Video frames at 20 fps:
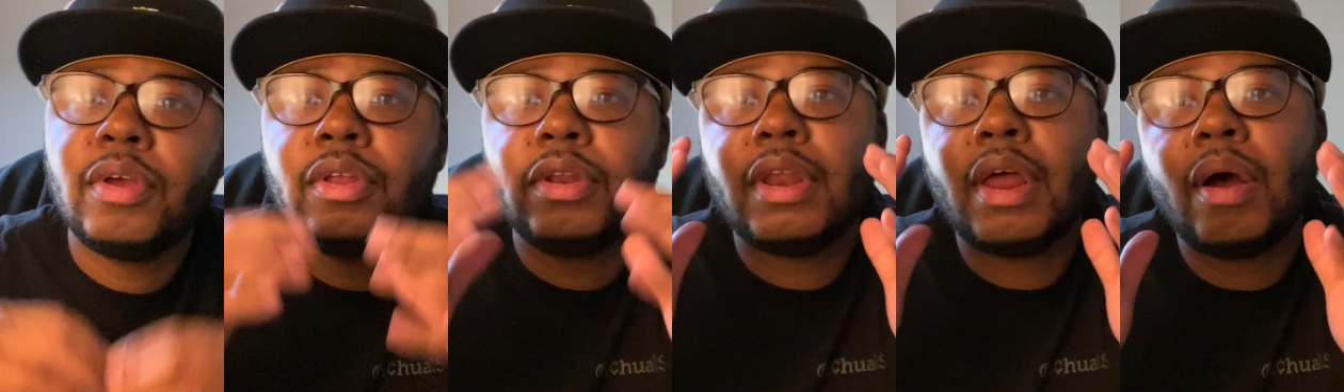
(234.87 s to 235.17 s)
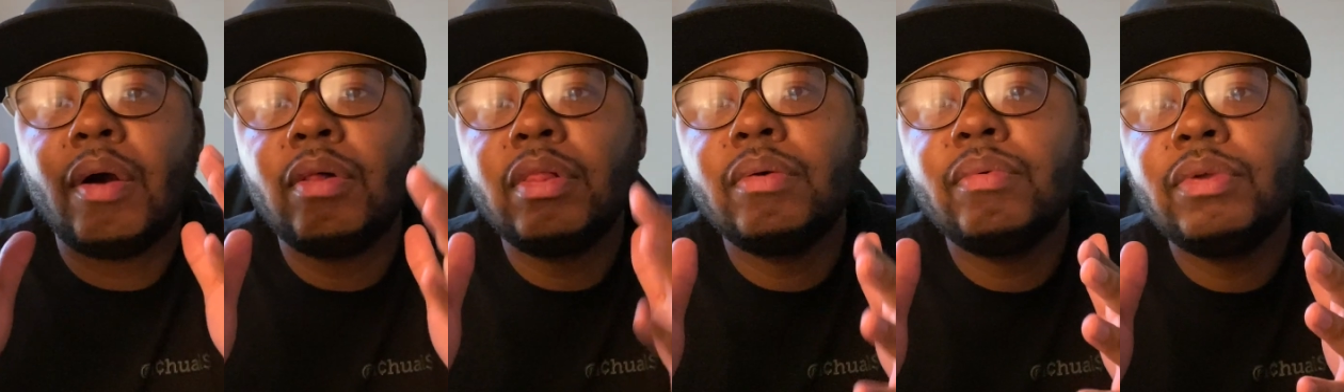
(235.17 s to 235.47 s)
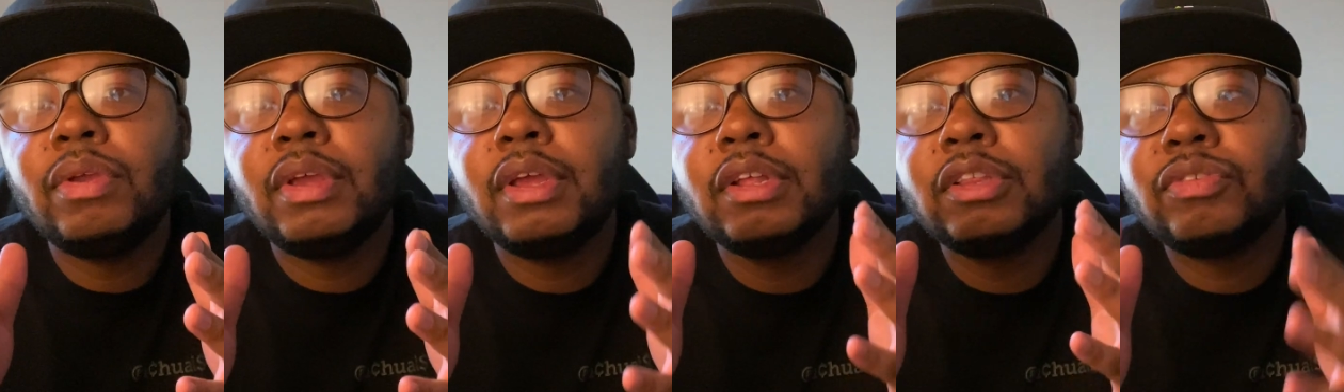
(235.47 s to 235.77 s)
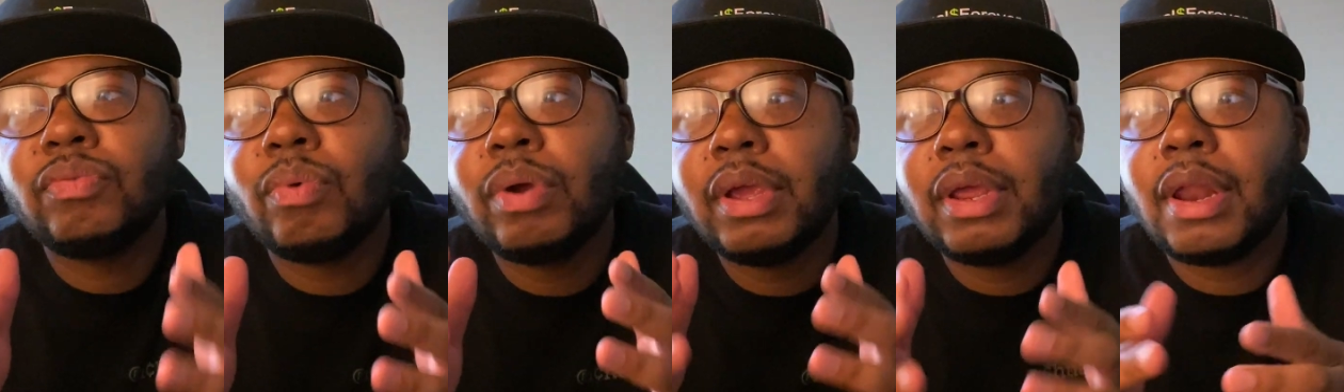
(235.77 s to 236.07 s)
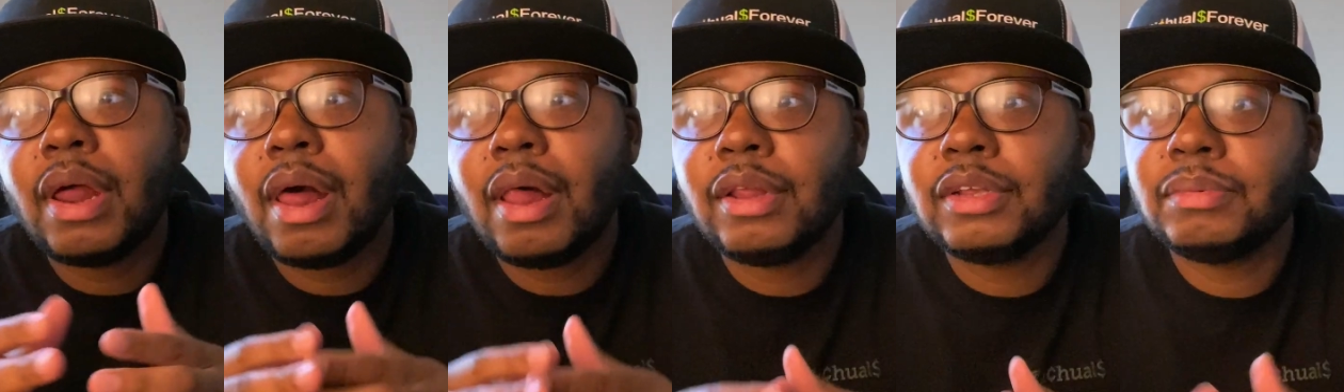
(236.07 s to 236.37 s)
not only will you get $20,
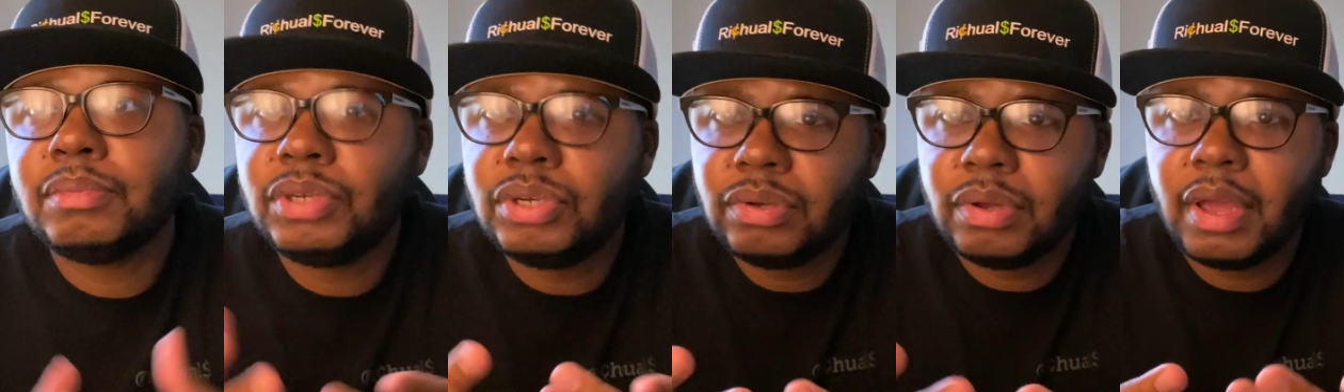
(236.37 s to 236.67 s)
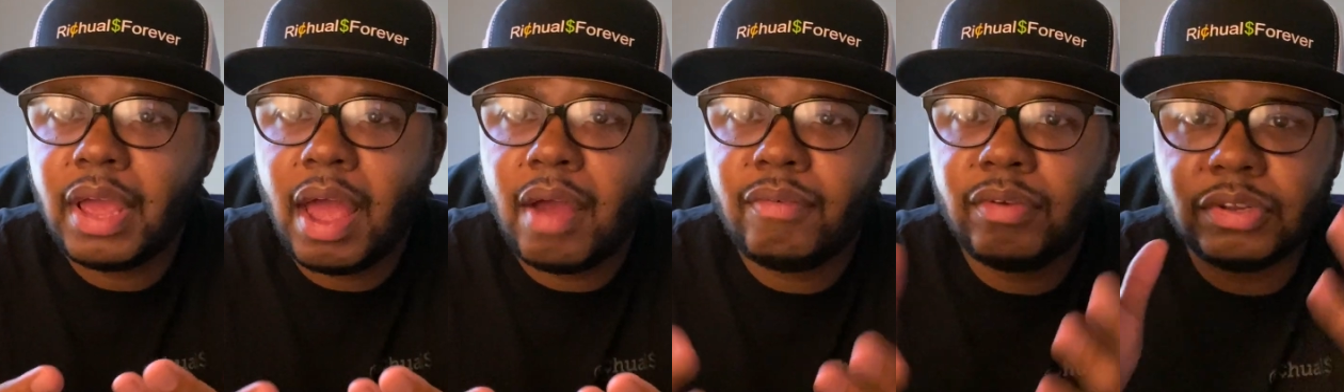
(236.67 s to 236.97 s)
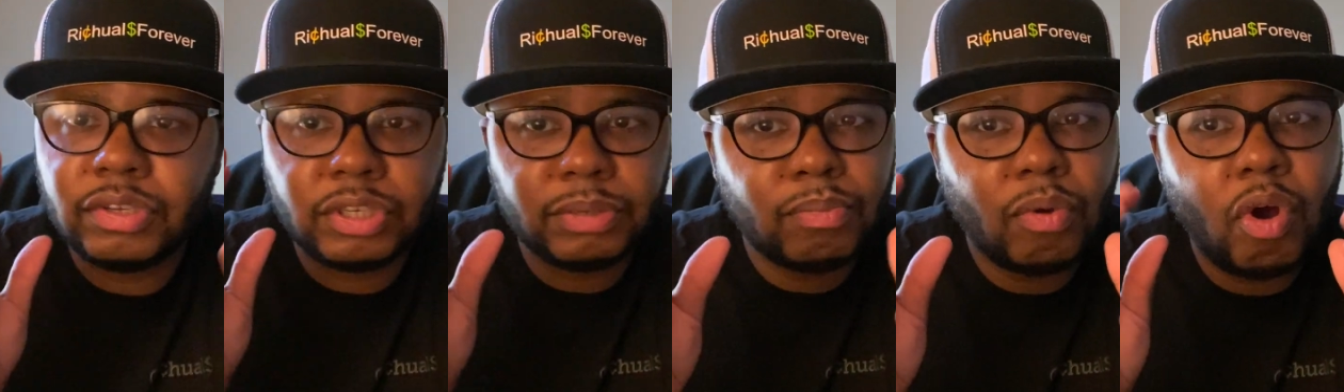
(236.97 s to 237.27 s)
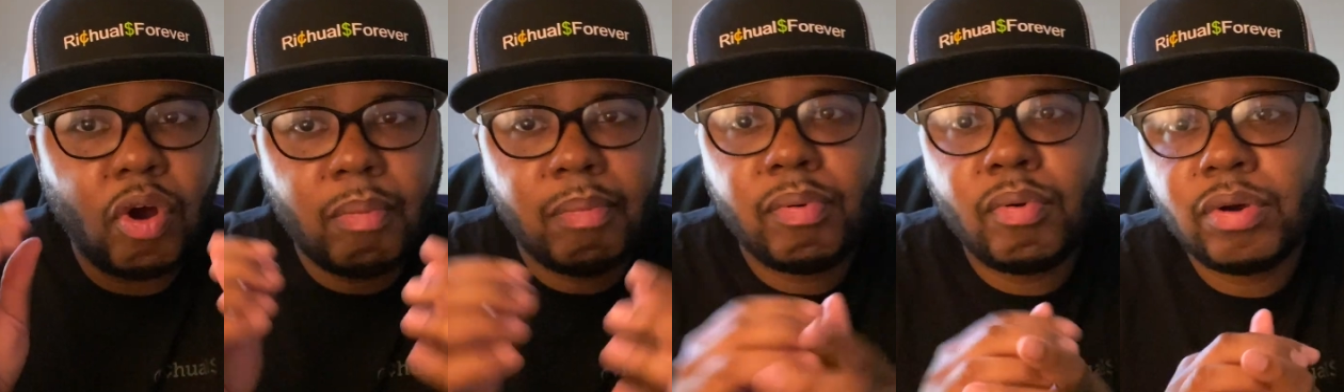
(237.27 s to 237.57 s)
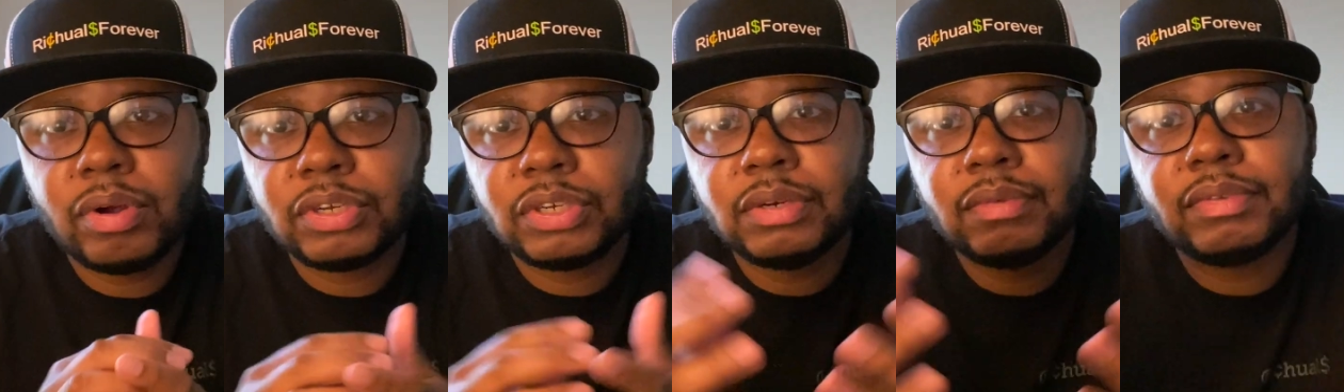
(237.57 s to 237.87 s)
but you can have a small
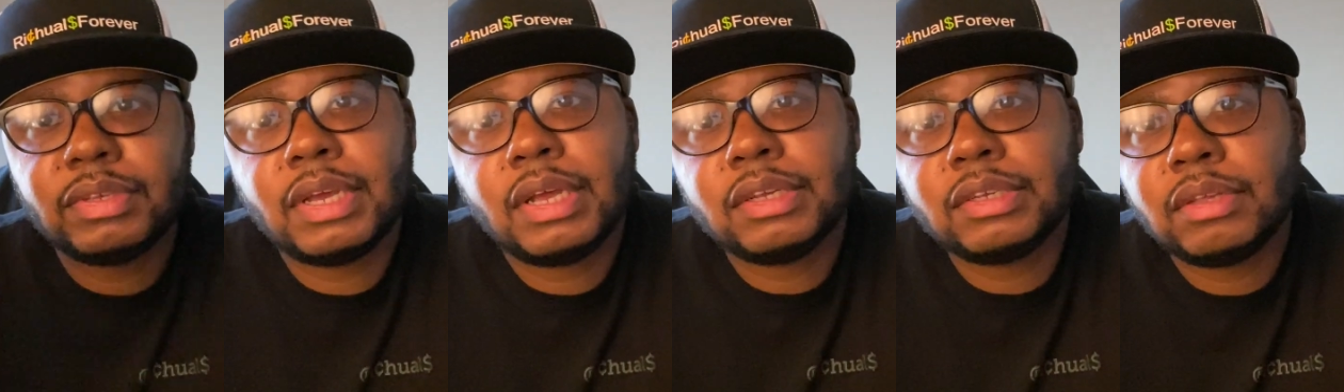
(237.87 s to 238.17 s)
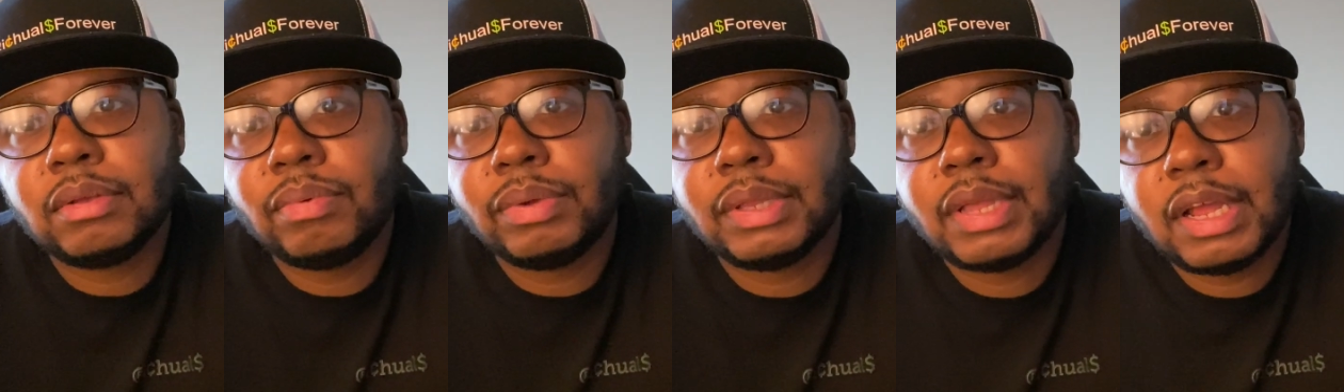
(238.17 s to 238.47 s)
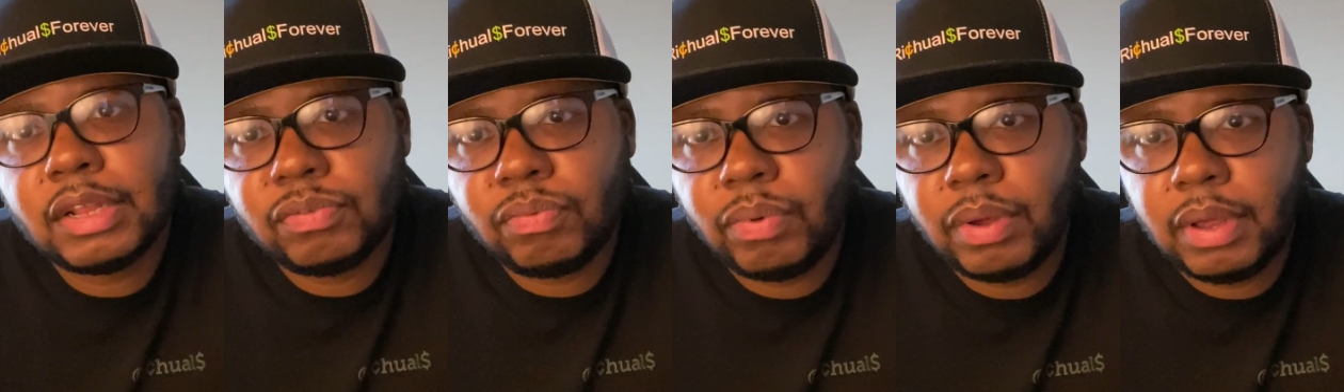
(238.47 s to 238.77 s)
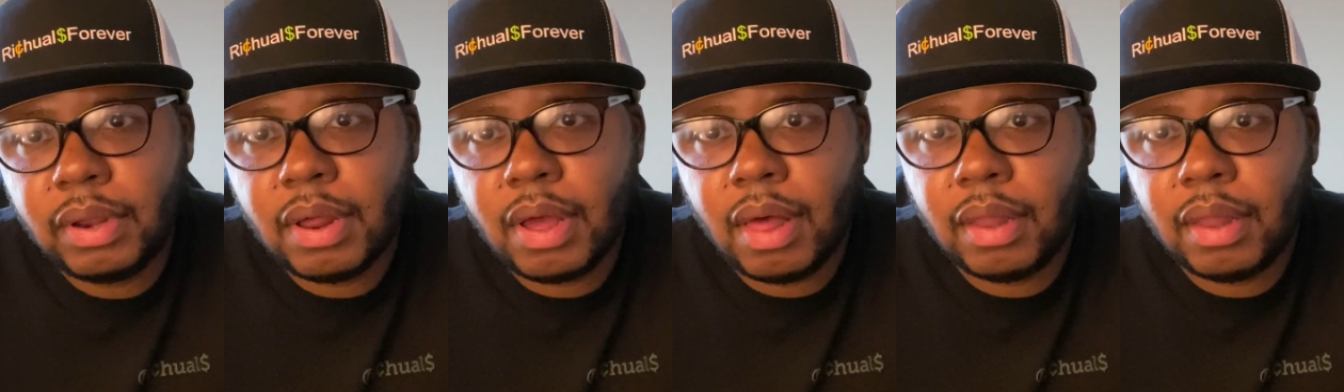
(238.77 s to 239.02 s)
portion of Tesla with that $20.